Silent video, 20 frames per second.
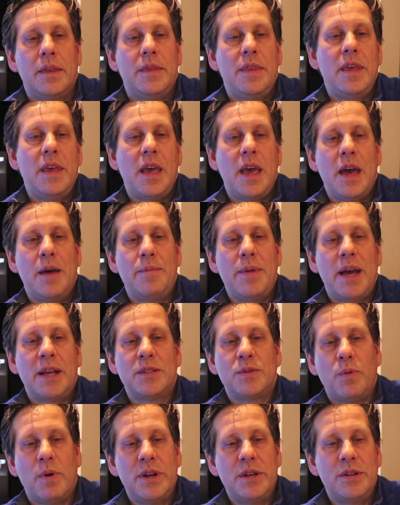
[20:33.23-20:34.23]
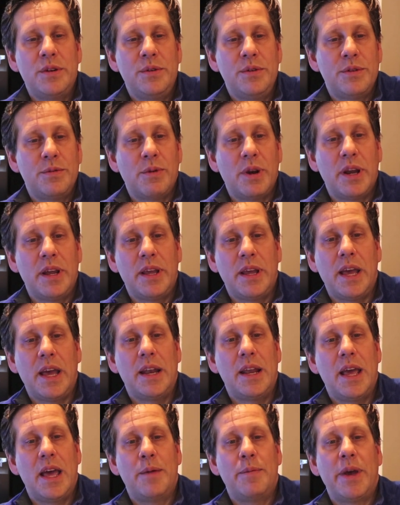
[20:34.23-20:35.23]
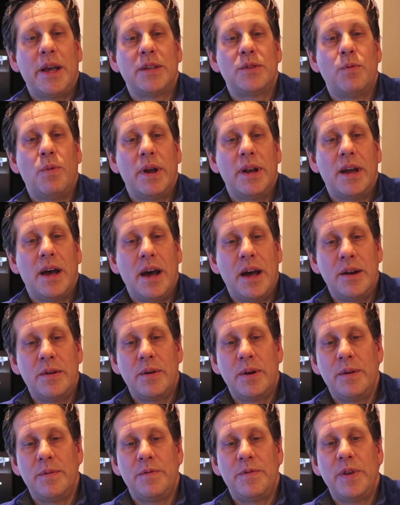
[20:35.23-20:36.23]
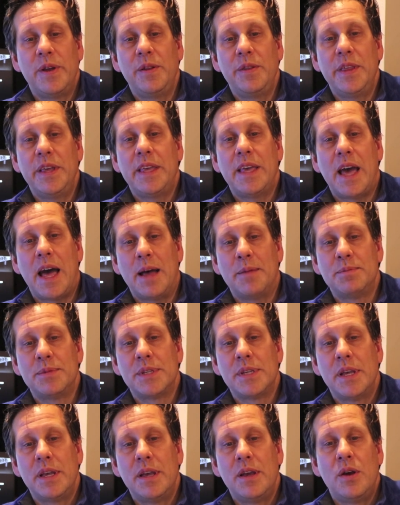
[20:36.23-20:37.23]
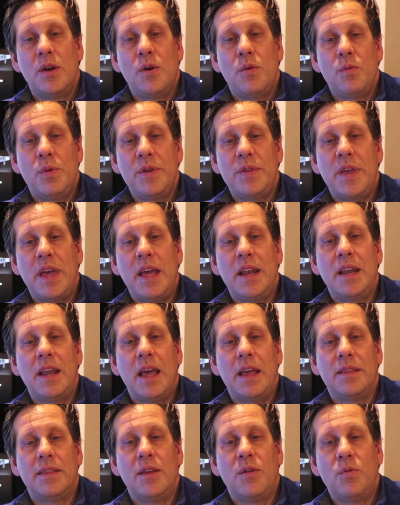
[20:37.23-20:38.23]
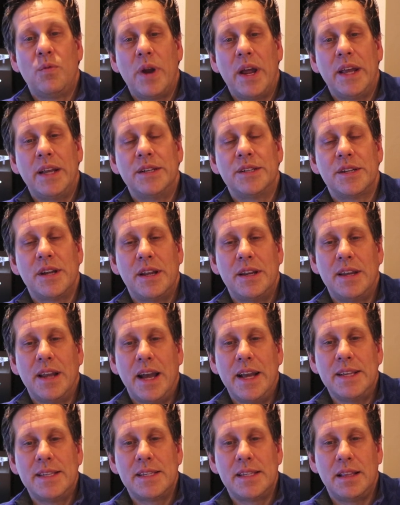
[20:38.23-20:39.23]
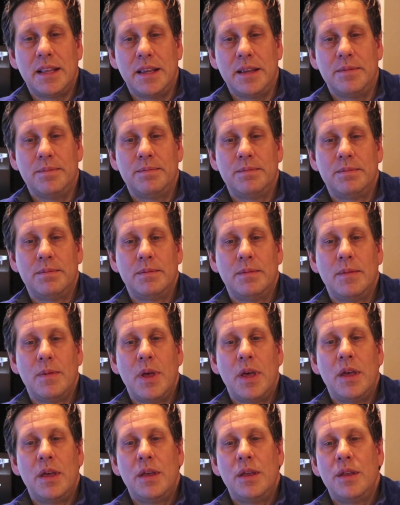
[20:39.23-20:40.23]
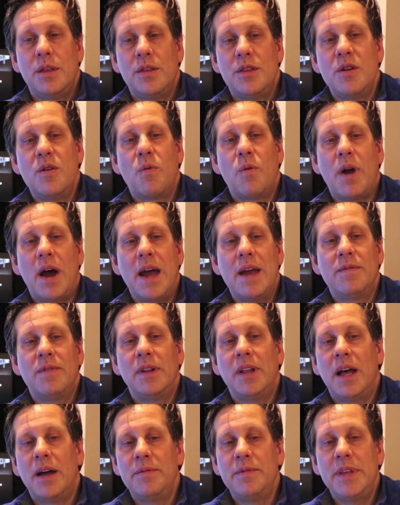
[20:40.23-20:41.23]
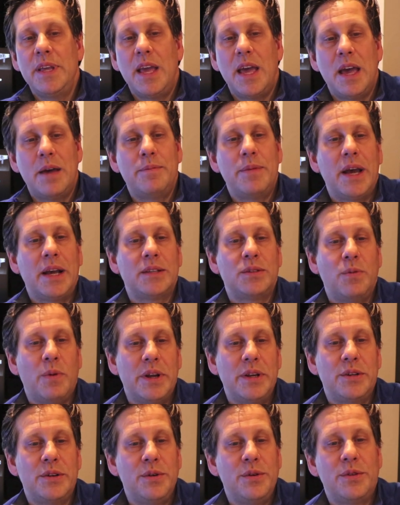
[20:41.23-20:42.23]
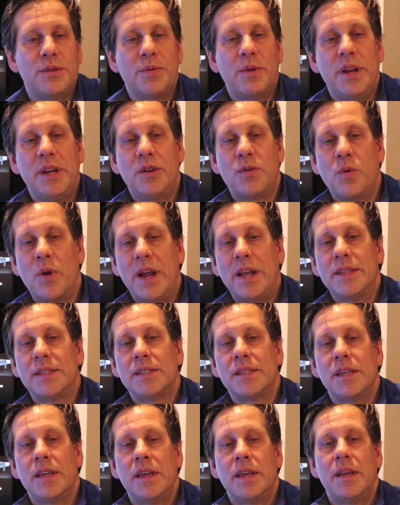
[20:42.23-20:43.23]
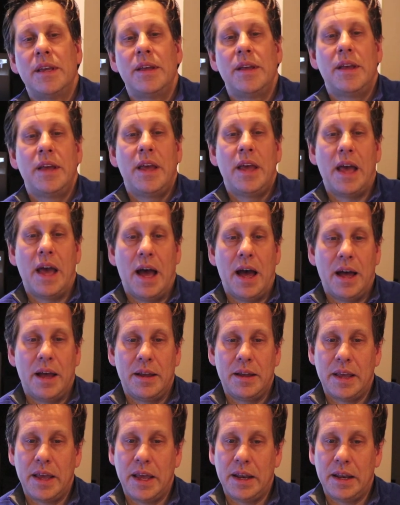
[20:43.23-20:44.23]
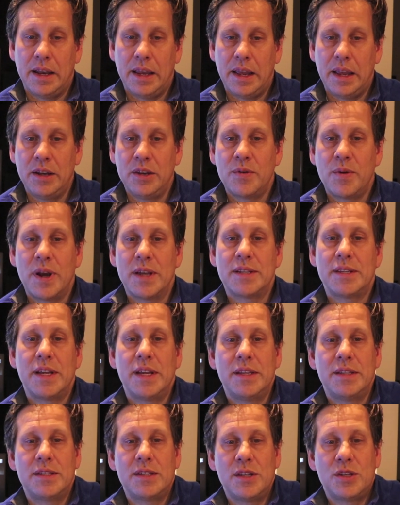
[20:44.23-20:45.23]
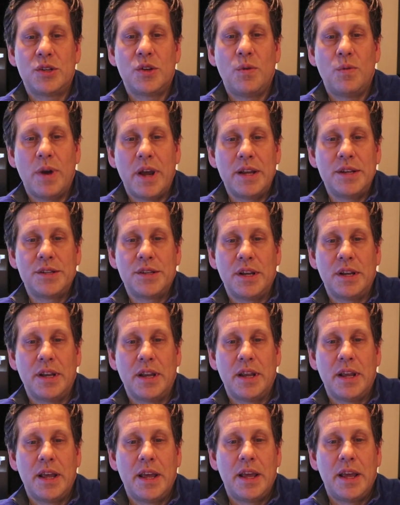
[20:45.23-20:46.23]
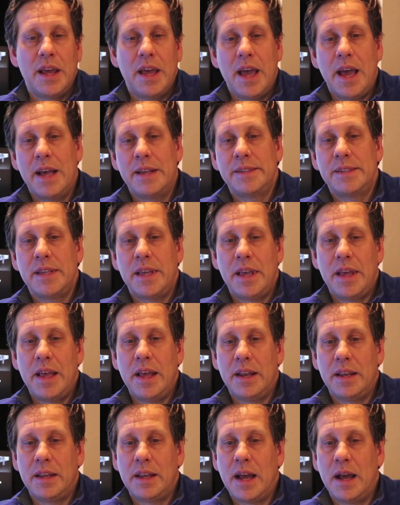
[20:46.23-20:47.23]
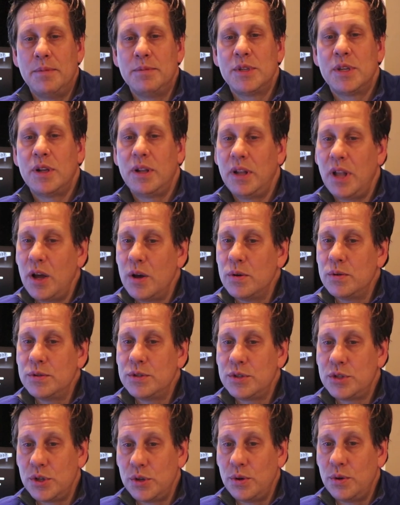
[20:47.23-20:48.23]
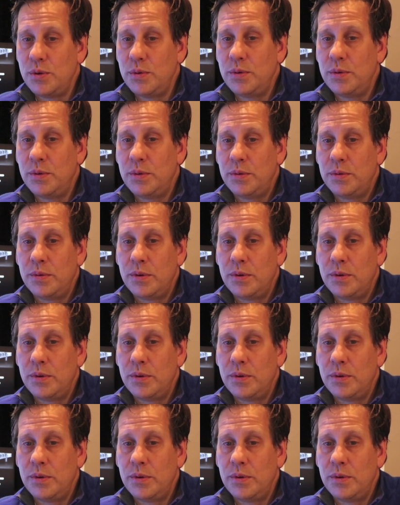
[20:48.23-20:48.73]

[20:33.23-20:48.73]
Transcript: The MX123 and MX100 filled the gaps within the range nicely. The arrival of the MX123 creates uh, an interesting situation as it comes close to